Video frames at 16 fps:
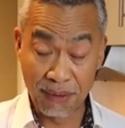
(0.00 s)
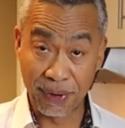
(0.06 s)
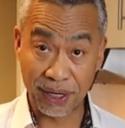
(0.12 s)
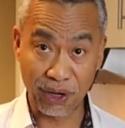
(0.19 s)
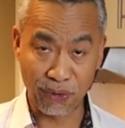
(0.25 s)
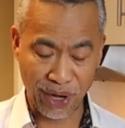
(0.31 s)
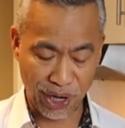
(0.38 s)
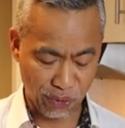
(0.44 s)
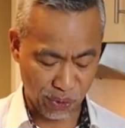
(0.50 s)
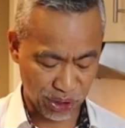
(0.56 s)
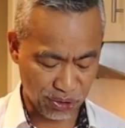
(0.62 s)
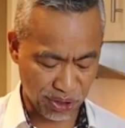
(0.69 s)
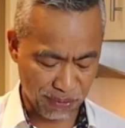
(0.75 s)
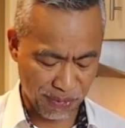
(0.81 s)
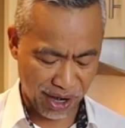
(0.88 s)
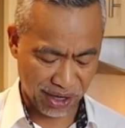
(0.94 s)
By the way, I went
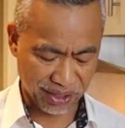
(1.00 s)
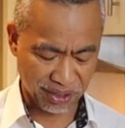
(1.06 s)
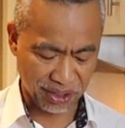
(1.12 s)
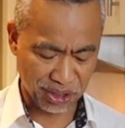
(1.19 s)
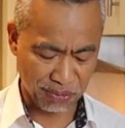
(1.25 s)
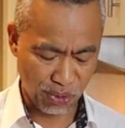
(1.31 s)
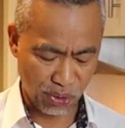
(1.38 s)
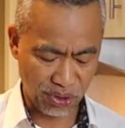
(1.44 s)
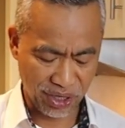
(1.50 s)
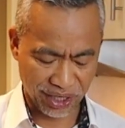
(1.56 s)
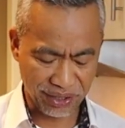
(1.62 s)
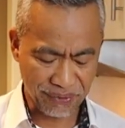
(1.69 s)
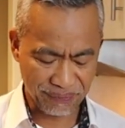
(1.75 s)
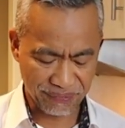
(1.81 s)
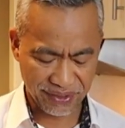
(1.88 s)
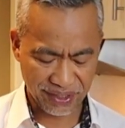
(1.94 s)
to the market this
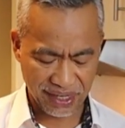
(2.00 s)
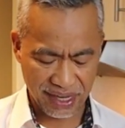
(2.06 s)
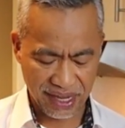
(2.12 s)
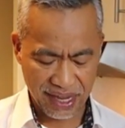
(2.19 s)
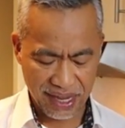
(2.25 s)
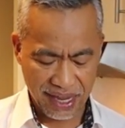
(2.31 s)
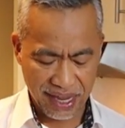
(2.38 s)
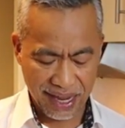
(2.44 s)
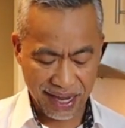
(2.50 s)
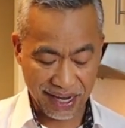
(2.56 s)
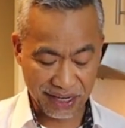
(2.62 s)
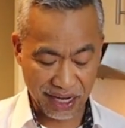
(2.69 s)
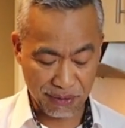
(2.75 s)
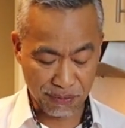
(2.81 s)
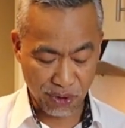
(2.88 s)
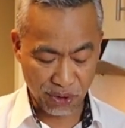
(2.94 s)
morning
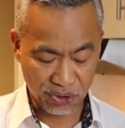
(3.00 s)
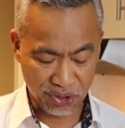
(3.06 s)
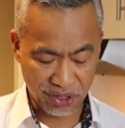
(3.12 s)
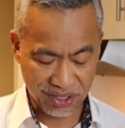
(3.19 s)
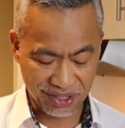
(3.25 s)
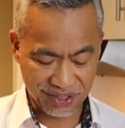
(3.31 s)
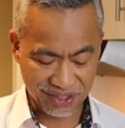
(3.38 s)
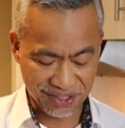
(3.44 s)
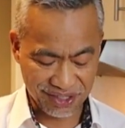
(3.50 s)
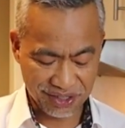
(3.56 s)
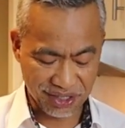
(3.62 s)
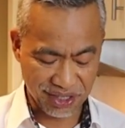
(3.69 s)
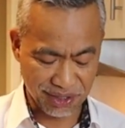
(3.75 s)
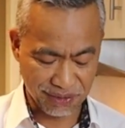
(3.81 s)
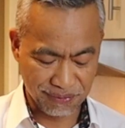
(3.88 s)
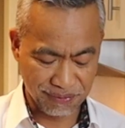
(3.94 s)
and I bought
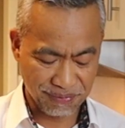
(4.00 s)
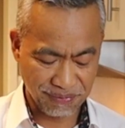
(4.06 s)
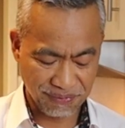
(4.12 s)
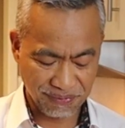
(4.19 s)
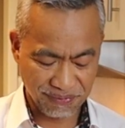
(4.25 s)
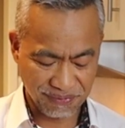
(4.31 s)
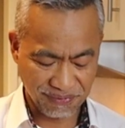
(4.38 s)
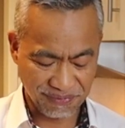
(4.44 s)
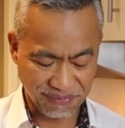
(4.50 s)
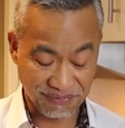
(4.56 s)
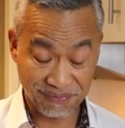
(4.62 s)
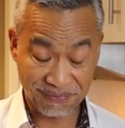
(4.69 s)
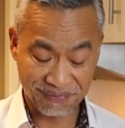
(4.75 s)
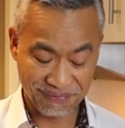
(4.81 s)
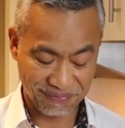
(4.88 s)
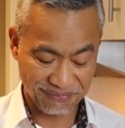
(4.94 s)
some
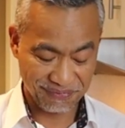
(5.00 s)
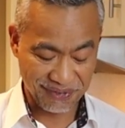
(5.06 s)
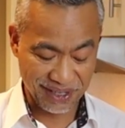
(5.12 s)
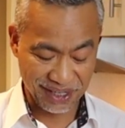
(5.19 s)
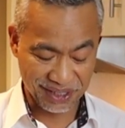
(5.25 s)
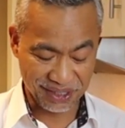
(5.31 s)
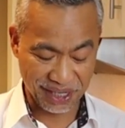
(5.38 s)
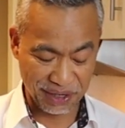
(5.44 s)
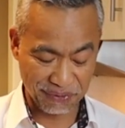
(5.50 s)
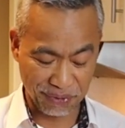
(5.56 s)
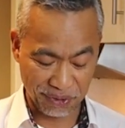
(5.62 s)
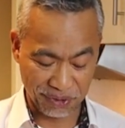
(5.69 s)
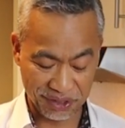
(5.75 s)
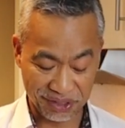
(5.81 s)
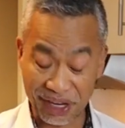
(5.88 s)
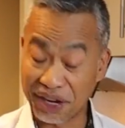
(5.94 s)

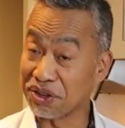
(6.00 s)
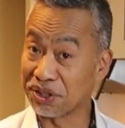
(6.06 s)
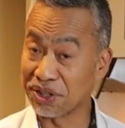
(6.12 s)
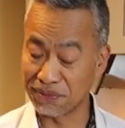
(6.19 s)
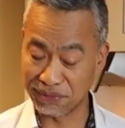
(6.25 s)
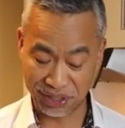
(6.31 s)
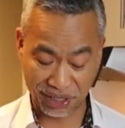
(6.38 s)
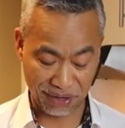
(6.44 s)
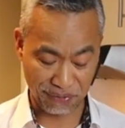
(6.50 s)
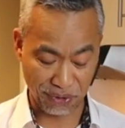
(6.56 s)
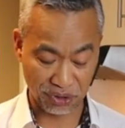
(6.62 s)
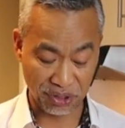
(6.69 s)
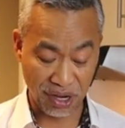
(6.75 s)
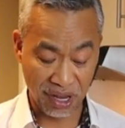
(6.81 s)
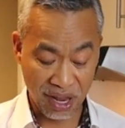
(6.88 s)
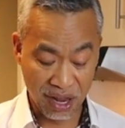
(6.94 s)
seafoods. Not just some
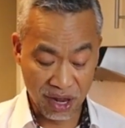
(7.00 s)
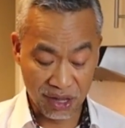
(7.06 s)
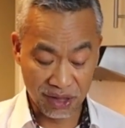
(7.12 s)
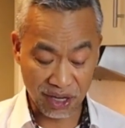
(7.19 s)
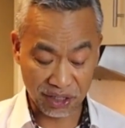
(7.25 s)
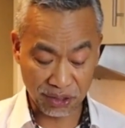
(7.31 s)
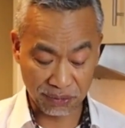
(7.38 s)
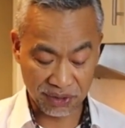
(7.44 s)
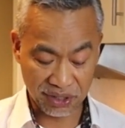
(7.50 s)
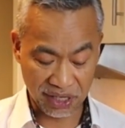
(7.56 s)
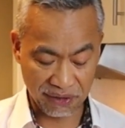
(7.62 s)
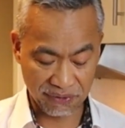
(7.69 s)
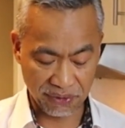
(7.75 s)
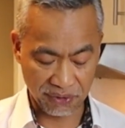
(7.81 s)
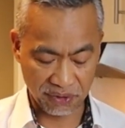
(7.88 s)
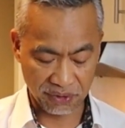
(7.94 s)
seafoods, lots of
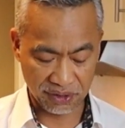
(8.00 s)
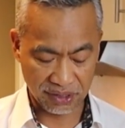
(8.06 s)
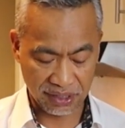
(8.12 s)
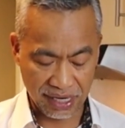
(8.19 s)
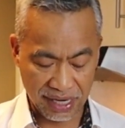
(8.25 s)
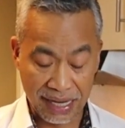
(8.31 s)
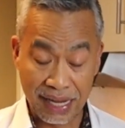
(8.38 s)
seafoods.